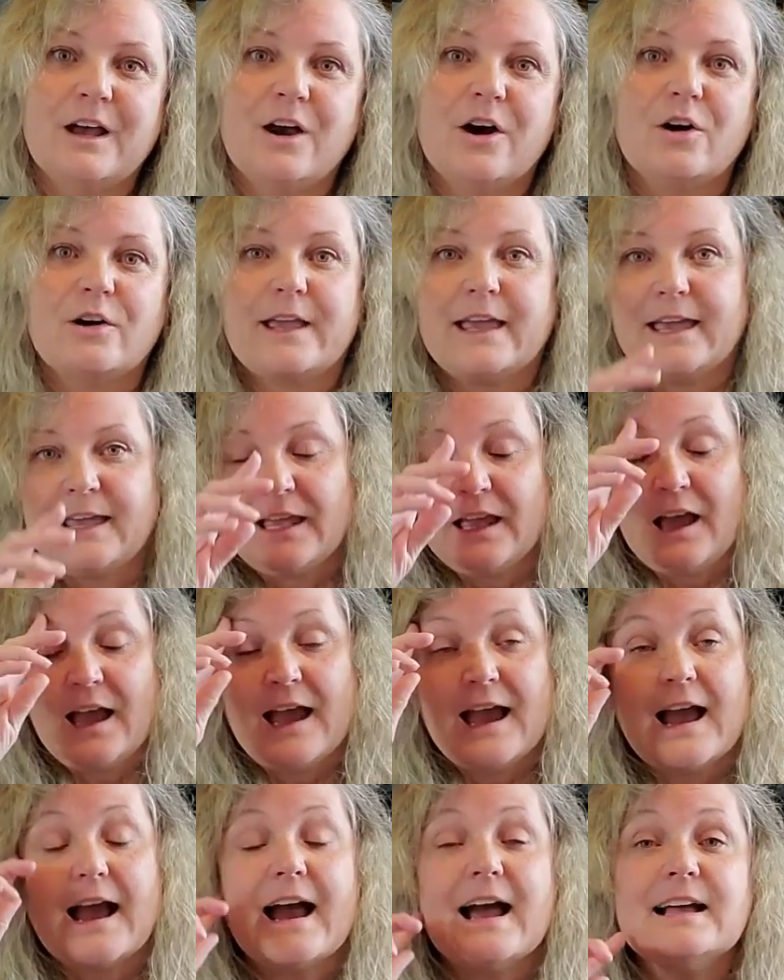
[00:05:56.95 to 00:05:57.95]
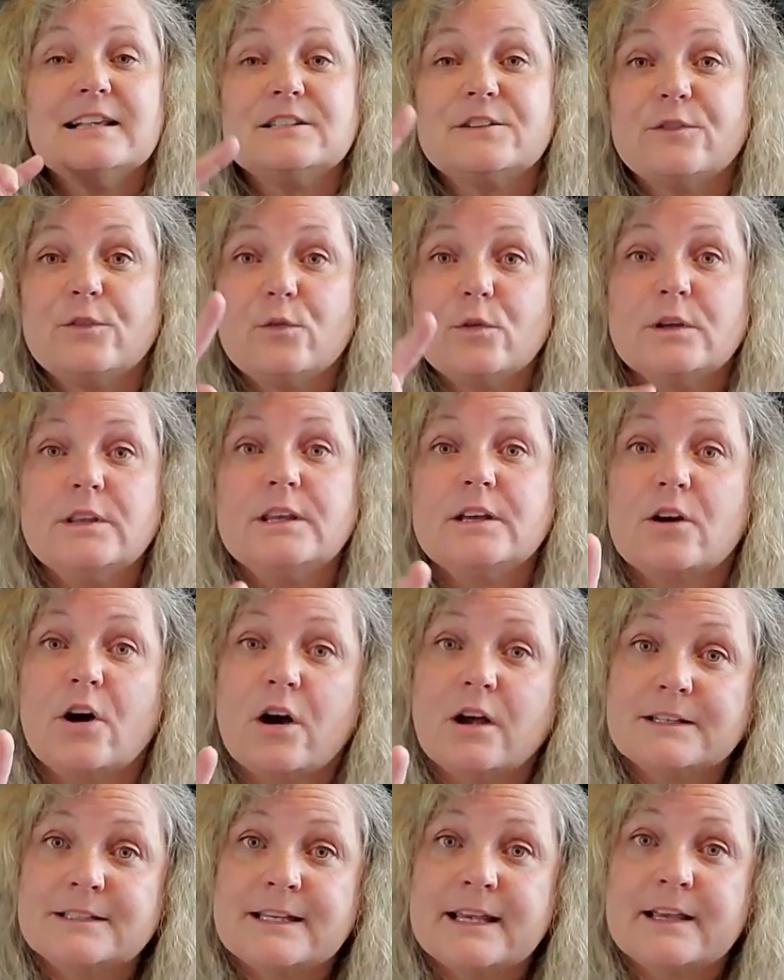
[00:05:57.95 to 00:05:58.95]
Okay. As for the
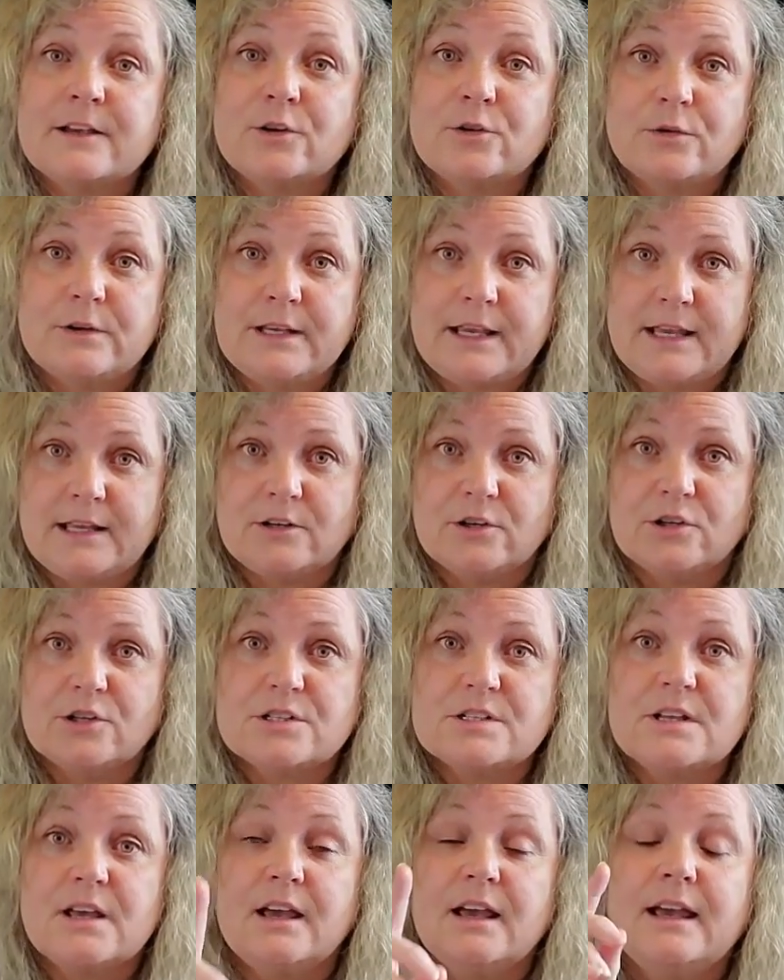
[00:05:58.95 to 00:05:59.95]
content creators,